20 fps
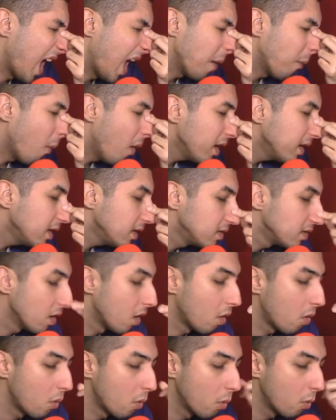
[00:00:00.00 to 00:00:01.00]
want to
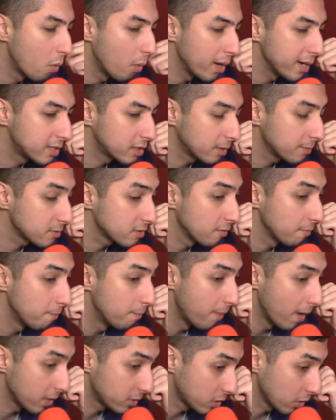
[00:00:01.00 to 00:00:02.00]
know in terms
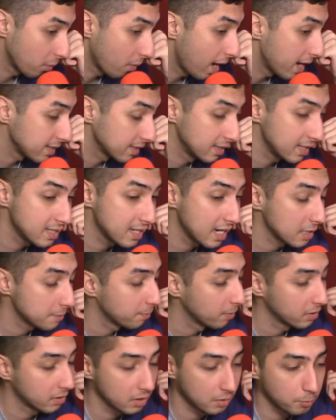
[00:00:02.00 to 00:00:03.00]
of budget-wise, and these guys
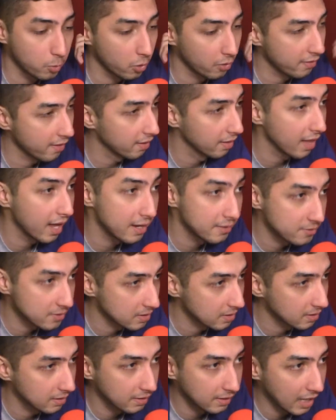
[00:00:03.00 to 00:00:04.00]
pour their lives
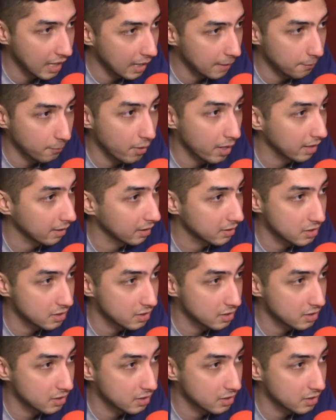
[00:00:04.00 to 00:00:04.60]
into the game, right?